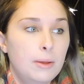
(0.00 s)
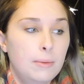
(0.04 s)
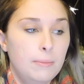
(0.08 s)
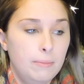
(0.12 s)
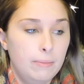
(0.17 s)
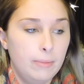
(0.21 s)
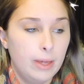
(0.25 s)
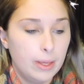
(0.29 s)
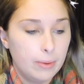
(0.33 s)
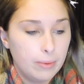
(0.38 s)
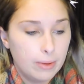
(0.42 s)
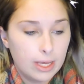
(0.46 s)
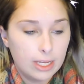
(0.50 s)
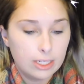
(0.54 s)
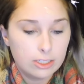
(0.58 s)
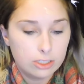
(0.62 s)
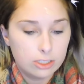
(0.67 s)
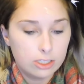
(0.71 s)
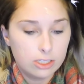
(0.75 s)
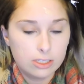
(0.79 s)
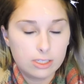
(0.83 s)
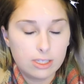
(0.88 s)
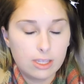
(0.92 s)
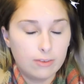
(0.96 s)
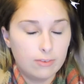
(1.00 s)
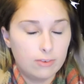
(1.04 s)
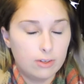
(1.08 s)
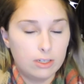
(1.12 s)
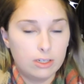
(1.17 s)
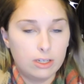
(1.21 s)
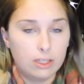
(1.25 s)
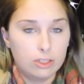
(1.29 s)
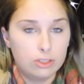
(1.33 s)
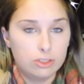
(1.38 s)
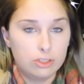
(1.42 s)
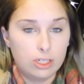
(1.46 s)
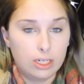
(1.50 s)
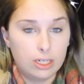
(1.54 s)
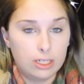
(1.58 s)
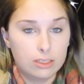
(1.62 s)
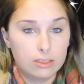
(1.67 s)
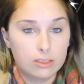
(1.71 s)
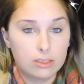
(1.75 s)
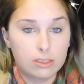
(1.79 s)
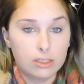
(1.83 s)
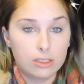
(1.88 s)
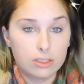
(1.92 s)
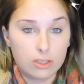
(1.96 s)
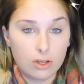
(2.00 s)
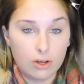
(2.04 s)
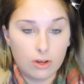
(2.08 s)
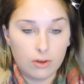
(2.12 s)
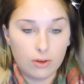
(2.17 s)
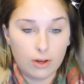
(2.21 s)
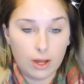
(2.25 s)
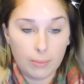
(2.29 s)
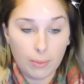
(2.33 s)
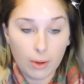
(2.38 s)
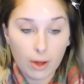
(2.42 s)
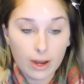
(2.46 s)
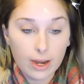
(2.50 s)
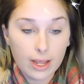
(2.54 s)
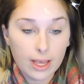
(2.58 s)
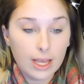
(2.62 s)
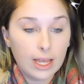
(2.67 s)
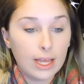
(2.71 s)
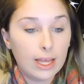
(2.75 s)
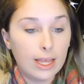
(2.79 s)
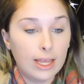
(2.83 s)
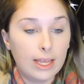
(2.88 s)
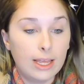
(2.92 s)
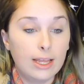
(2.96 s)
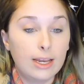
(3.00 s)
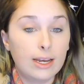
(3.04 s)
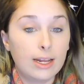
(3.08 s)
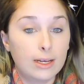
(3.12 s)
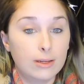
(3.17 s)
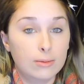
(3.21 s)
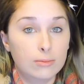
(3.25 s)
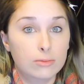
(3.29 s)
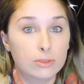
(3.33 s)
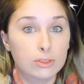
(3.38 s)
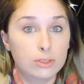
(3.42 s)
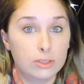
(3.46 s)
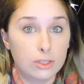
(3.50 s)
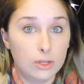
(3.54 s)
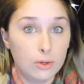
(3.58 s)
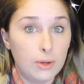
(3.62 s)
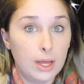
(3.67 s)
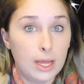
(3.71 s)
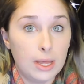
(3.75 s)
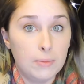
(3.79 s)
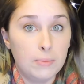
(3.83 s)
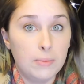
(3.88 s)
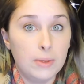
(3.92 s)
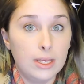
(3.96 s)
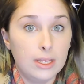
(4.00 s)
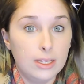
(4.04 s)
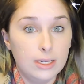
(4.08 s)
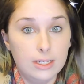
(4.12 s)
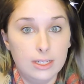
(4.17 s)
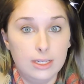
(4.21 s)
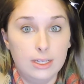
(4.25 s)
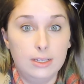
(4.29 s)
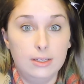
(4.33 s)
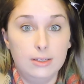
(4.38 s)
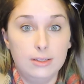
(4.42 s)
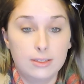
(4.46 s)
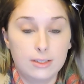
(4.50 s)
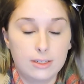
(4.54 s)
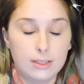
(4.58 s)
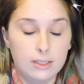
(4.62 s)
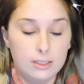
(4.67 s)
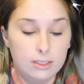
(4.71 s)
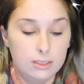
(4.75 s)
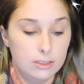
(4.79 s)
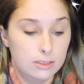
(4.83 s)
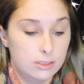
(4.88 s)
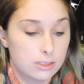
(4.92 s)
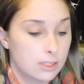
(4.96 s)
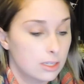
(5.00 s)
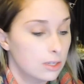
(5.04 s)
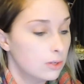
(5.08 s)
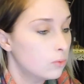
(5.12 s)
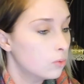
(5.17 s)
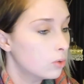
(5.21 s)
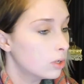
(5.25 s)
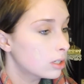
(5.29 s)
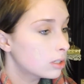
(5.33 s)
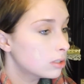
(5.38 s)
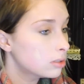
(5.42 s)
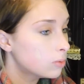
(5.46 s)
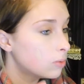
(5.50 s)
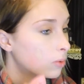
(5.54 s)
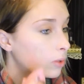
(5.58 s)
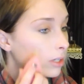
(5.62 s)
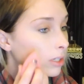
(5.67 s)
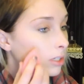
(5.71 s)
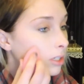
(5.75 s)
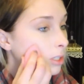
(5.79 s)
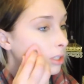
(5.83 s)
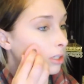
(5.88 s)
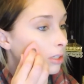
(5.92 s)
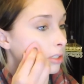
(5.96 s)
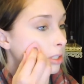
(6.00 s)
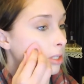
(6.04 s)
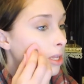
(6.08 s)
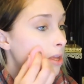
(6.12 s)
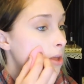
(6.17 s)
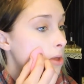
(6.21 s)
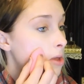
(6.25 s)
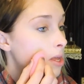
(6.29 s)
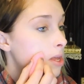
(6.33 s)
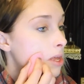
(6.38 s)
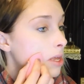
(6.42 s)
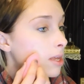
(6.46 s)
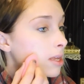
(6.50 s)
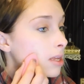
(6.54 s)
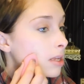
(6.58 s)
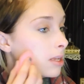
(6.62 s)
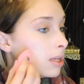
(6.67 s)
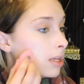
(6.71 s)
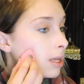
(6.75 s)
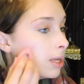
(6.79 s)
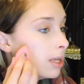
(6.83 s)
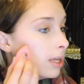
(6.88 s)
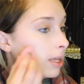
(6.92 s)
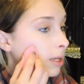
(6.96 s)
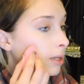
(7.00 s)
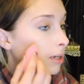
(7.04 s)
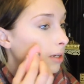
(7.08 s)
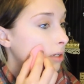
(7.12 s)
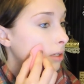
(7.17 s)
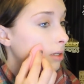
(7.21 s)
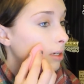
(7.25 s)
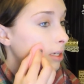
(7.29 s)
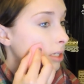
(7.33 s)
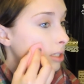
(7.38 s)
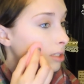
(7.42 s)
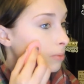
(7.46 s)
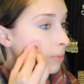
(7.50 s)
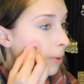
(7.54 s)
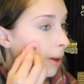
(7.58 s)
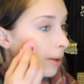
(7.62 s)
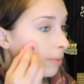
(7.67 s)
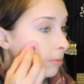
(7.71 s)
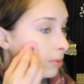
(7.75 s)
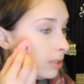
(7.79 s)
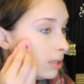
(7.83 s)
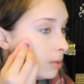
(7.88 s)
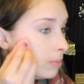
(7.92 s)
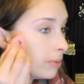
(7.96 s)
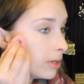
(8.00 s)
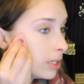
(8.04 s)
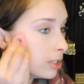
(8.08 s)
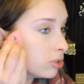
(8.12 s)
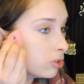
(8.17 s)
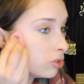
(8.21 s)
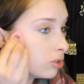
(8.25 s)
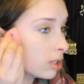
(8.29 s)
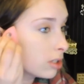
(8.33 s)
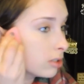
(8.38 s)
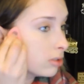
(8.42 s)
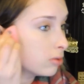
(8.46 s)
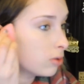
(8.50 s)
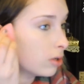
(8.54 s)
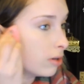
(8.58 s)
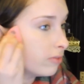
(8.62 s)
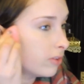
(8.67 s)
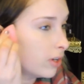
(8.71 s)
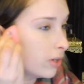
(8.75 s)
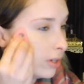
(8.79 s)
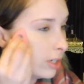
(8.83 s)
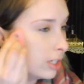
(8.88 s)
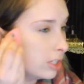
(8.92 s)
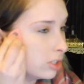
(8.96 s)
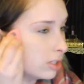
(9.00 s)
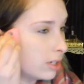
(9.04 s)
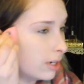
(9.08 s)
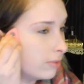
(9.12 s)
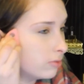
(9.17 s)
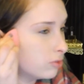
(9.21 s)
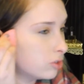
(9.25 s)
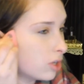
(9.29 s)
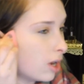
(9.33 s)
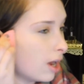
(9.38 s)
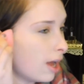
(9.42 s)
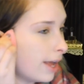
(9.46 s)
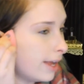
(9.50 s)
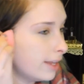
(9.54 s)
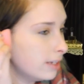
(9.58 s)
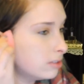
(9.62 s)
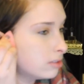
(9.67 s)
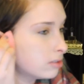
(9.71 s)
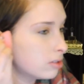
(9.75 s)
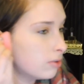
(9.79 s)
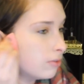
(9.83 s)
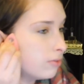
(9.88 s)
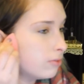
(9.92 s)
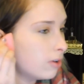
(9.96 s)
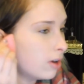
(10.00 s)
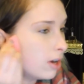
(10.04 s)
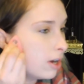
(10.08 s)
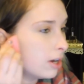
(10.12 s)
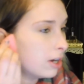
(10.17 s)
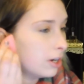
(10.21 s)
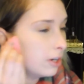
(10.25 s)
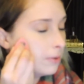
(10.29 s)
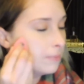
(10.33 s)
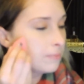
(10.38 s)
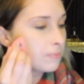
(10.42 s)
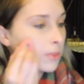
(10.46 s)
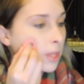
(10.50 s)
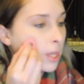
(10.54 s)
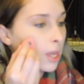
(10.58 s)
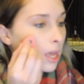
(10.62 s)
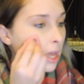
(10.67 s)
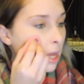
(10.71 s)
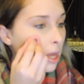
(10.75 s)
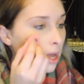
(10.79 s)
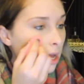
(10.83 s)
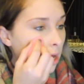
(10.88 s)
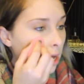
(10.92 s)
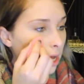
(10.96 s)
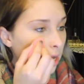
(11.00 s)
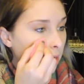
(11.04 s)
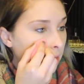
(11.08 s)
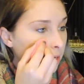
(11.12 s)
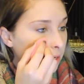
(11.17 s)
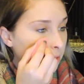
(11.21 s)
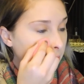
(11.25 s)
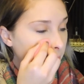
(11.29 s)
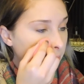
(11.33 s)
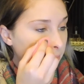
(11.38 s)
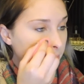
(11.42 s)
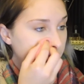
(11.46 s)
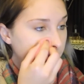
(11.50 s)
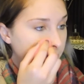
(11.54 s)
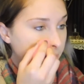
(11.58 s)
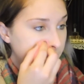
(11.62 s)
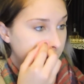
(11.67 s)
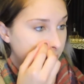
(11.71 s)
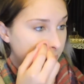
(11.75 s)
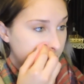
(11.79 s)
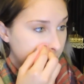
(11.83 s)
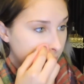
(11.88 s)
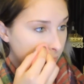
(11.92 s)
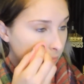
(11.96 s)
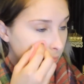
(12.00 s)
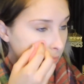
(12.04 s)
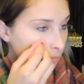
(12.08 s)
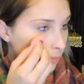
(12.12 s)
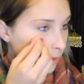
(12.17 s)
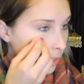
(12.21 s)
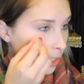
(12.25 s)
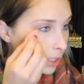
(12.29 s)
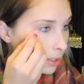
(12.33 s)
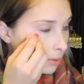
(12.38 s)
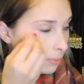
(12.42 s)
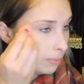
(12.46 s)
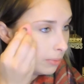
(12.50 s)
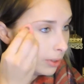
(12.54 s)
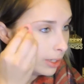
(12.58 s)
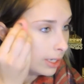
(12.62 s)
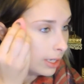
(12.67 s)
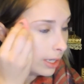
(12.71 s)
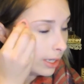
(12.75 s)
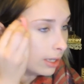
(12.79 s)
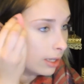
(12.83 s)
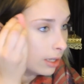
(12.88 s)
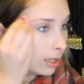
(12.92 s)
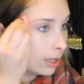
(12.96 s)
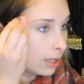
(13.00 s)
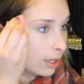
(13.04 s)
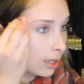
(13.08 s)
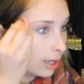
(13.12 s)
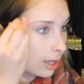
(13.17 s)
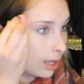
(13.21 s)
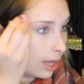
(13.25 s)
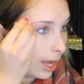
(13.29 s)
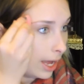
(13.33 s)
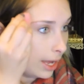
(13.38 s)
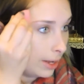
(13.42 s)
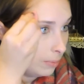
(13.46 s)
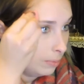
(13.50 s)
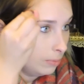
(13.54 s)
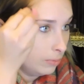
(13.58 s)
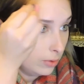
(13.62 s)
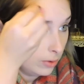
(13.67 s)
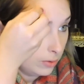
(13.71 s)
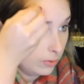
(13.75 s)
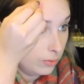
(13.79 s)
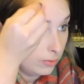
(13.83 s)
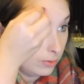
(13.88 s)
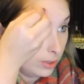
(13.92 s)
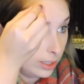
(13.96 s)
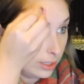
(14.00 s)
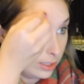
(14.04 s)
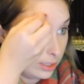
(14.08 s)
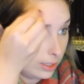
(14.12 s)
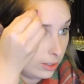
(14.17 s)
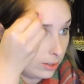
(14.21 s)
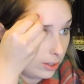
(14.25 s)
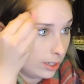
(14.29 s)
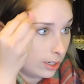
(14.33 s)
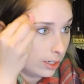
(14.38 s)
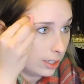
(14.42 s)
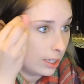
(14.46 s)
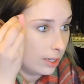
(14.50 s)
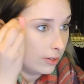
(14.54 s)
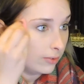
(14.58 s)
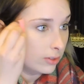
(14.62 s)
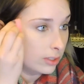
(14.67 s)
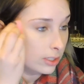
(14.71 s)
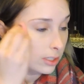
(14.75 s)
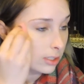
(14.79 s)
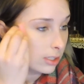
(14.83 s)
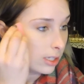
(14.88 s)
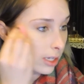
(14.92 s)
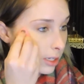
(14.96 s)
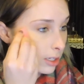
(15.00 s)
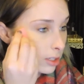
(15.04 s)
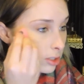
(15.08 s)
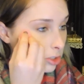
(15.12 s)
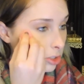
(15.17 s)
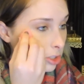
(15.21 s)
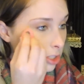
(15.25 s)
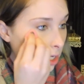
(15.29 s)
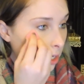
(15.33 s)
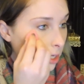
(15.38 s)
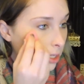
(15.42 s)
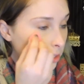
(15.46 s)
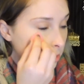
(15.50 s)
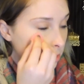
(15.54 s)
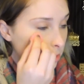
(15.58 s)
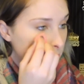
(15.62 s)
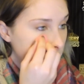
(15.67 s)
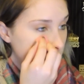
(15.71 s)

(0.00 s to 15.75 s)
maybe I should just give it another chance. So I bought it, and I'm so happy I did, because it works wonders, and it's probably the best drugstore foundation I've tried so far, but I'm really glad I gave it a second chance.